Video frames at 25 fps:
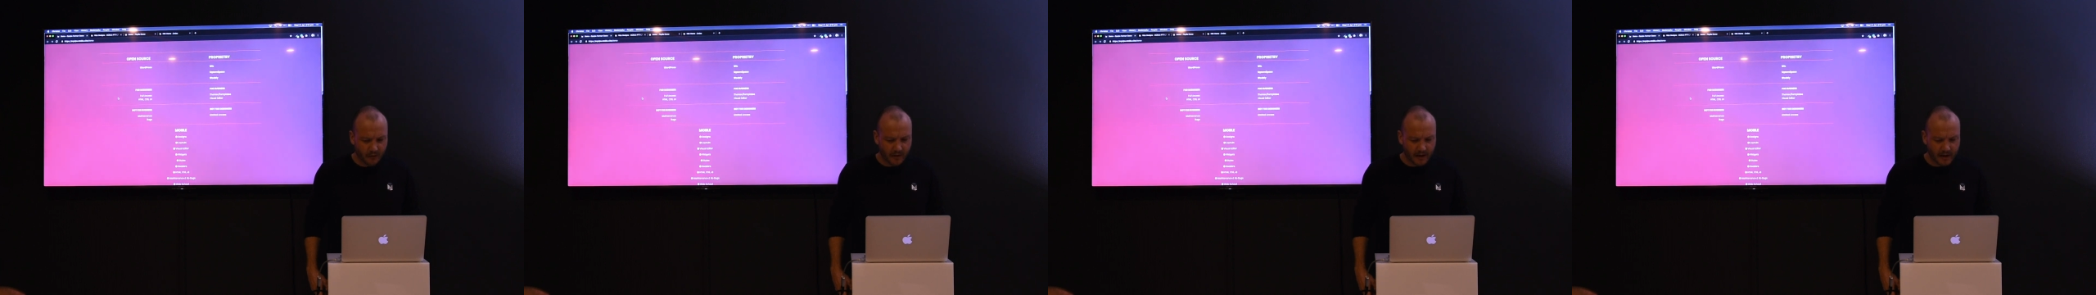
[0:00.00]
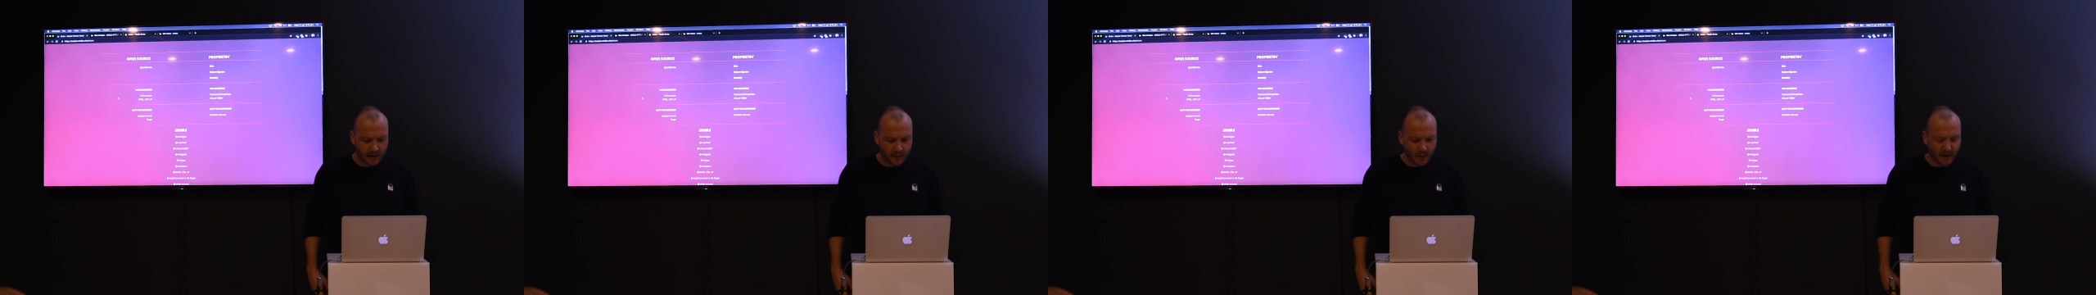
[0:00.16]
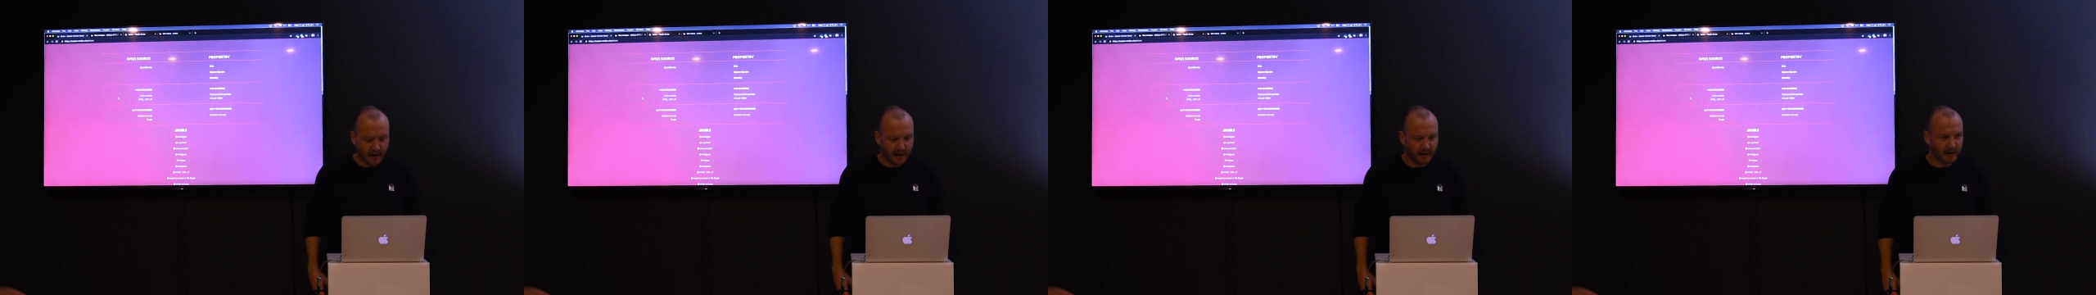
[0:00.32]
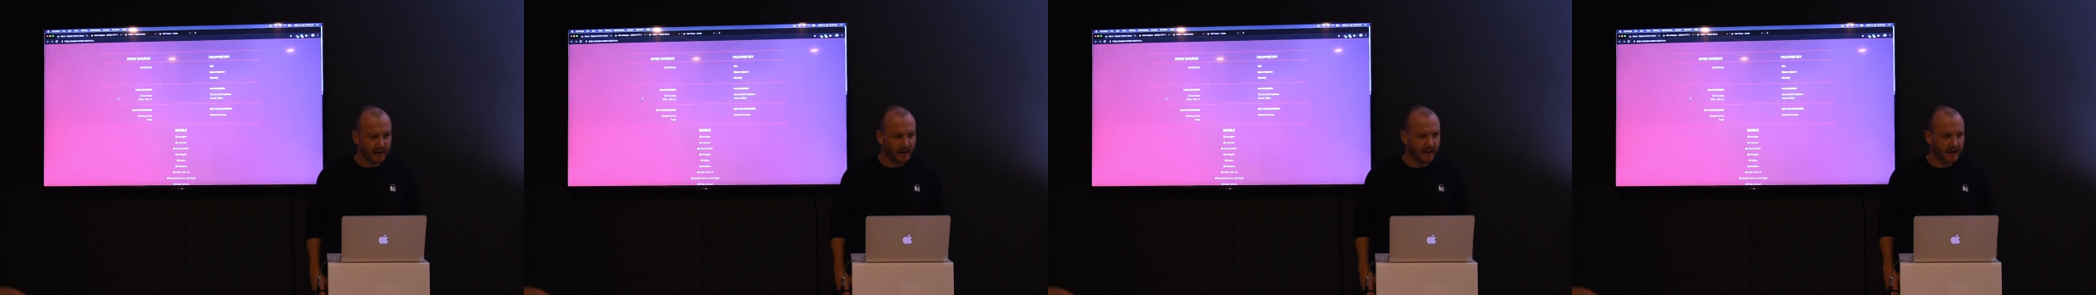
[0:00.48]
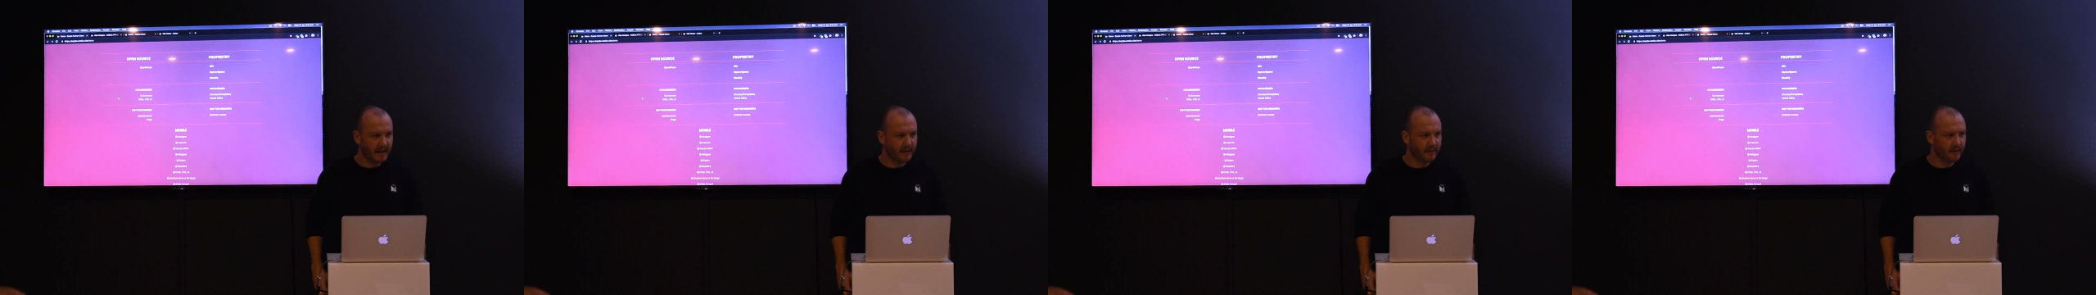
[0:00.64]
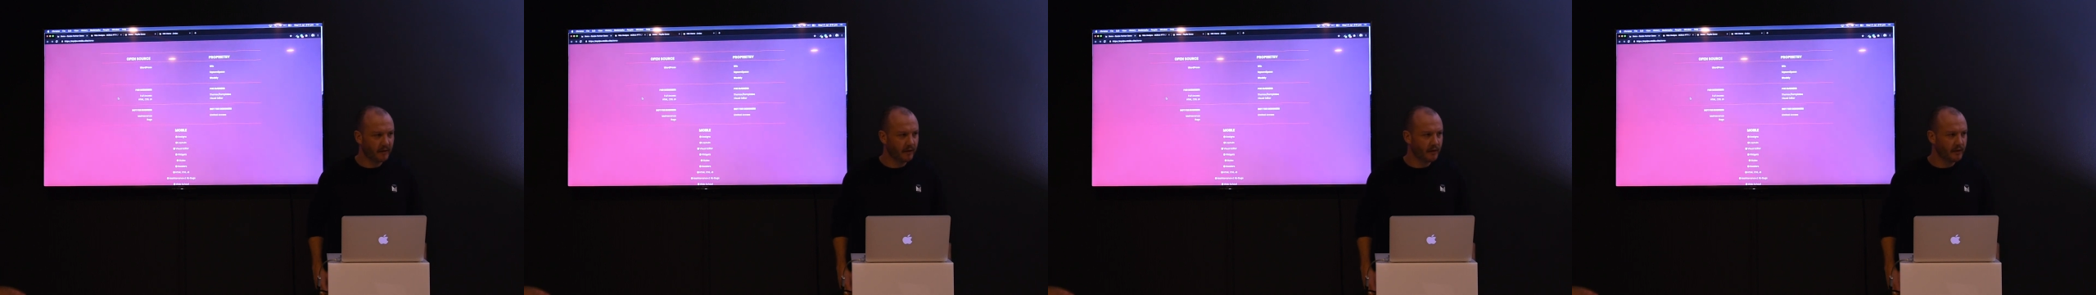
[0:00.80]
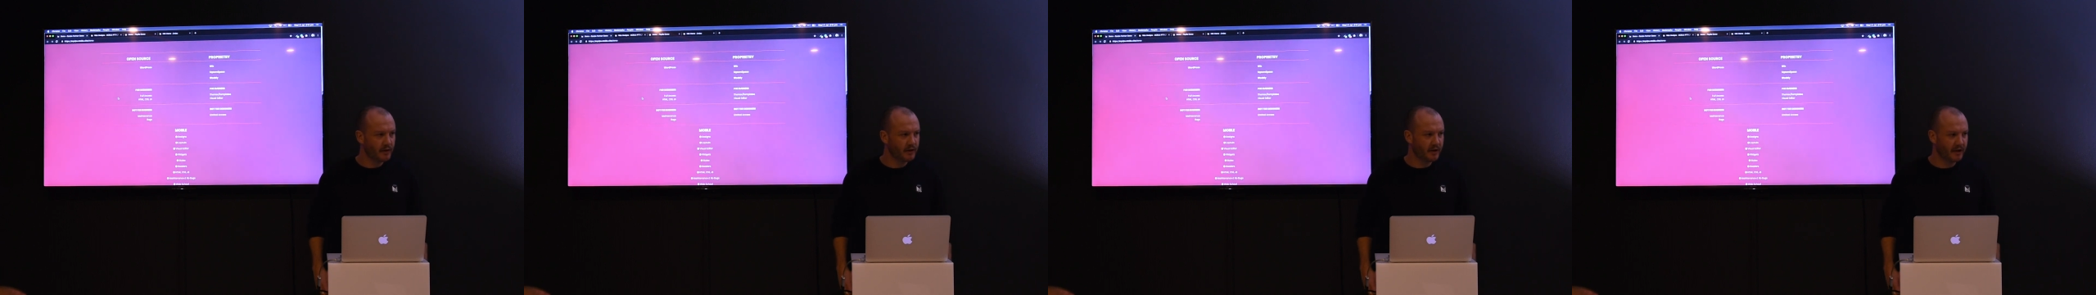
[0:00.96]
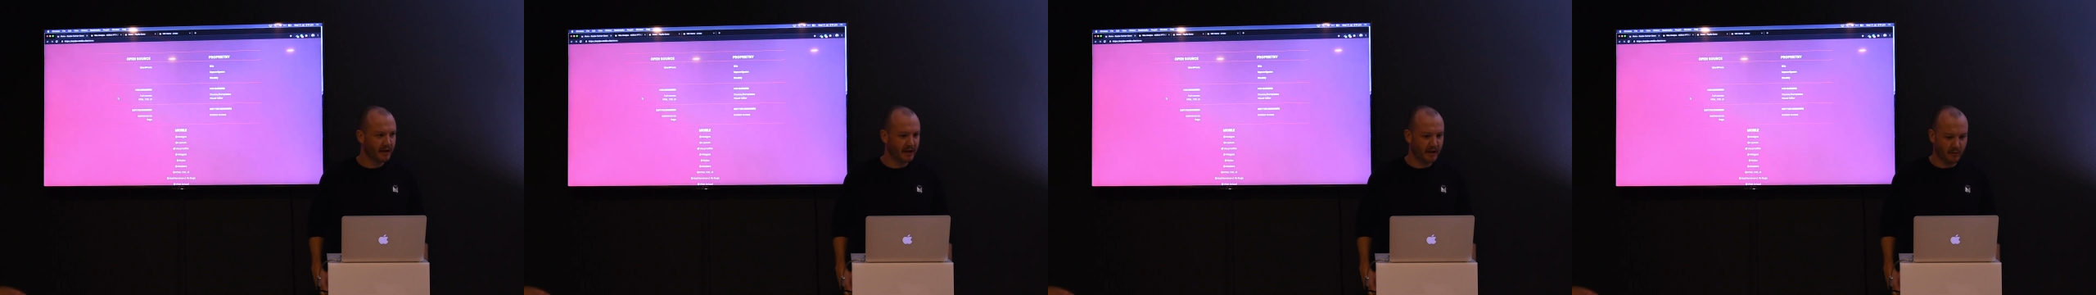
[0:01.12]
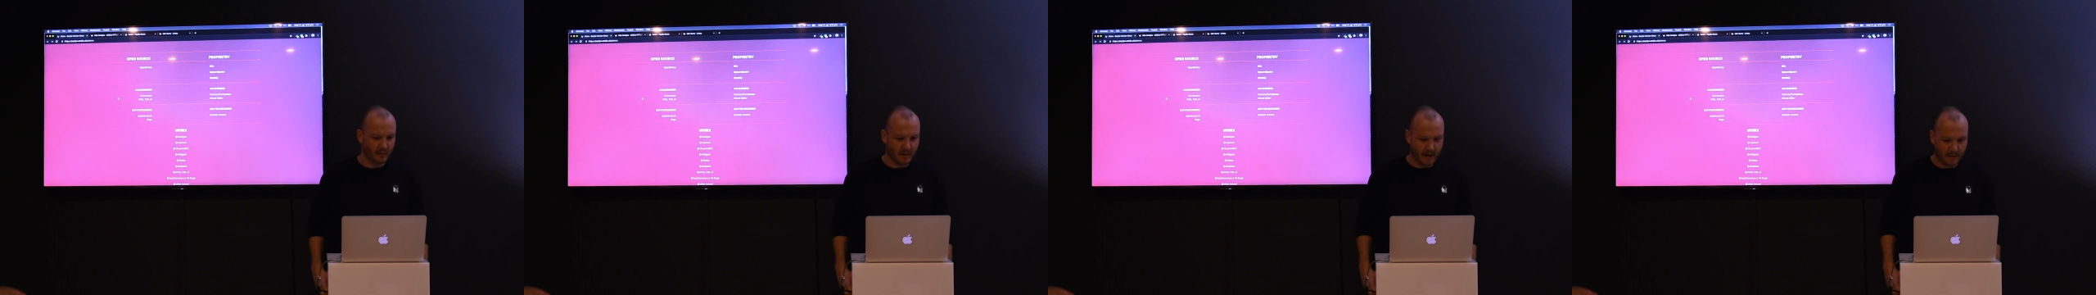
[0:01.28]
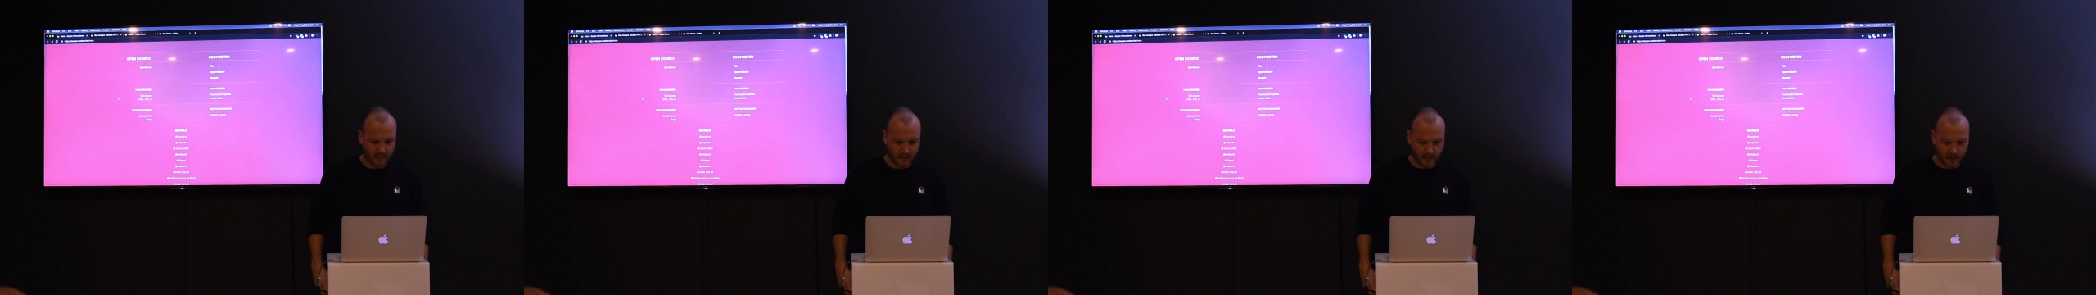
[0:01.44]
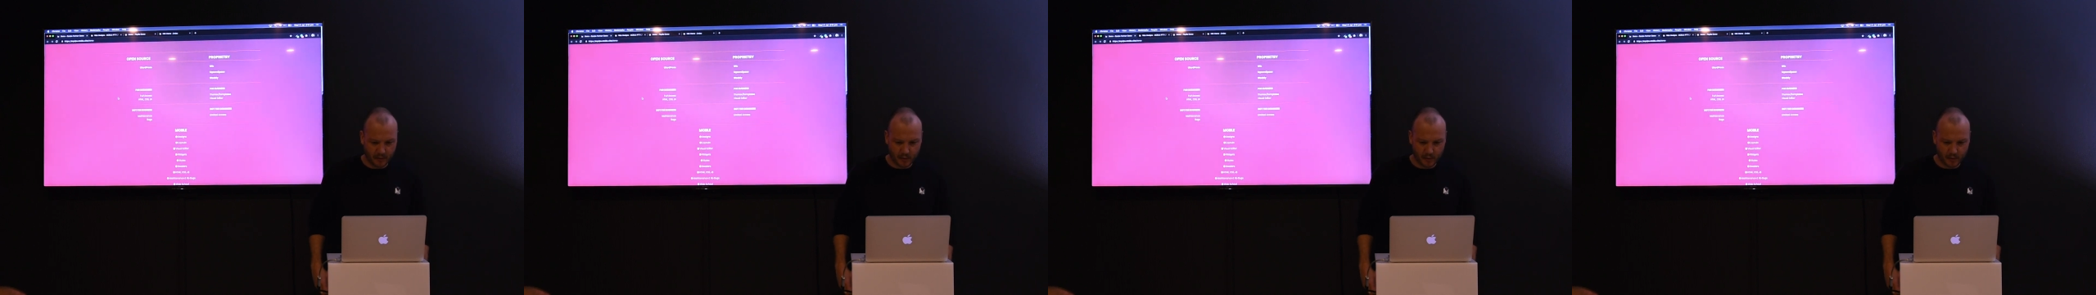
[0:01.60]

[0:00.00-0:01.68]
really quite an evolution in the web.